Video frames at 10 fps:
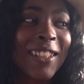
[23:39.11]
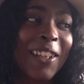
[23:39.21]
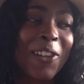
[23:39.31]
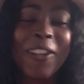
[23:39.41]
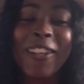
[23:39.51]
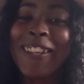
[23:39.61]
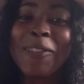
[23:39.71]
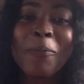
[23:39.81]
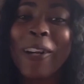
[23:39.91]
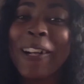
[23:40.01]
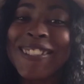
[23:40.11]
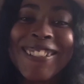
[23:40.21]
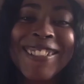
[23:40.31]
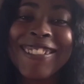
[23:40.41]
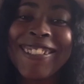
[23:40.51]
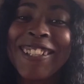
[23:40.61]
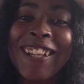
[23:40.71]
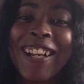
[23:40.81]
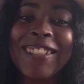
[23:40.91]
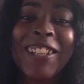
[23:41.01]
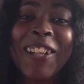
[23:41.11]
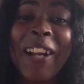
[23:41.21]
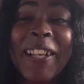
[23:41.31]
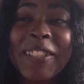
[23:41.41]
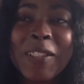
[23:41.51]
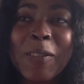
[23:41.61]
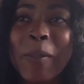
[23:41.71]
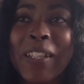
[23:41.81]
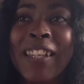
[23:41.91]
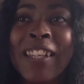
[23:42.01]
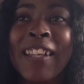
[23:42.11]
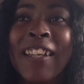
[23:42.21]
like on a hidden browser. Like there has to be